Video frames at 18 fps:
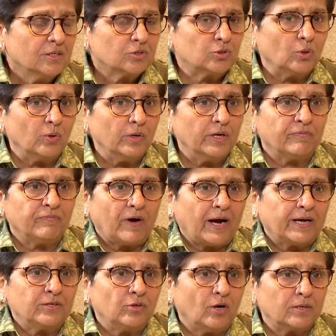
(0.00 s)
so if I
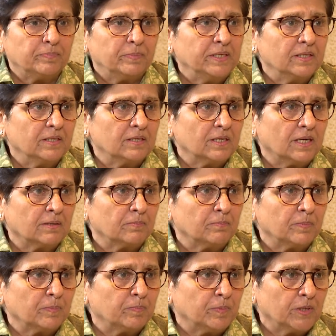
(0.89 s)
had not been
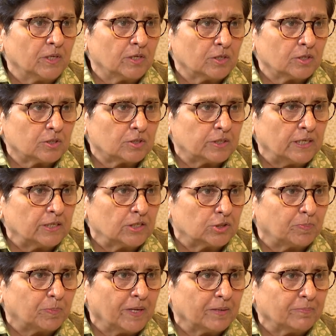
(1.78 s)
a
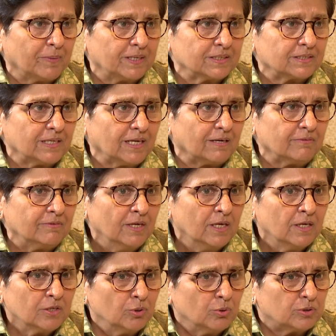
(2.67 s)
tennis player myself,
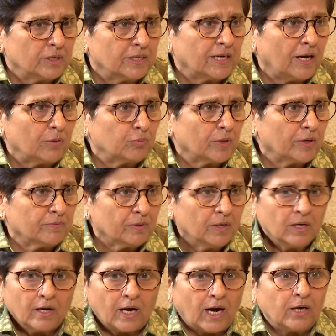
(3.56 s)
you think I would have...
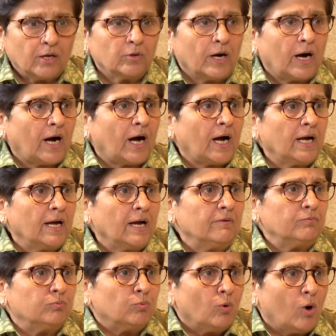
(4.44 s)
I
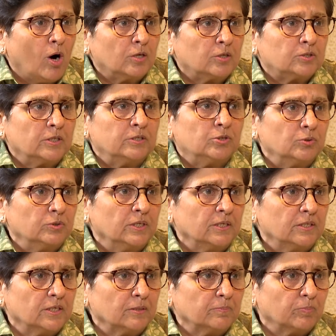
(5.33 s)
have walked into the
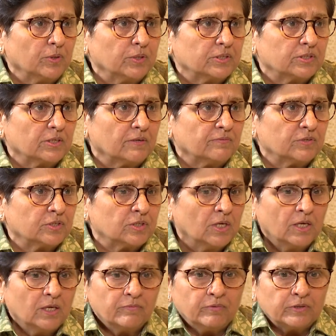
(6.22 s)
Indian police service
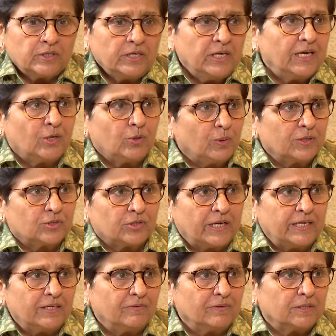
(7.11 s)
with equal
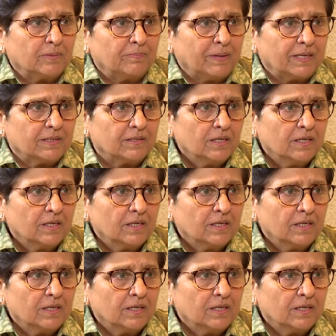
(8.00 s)
training with the men.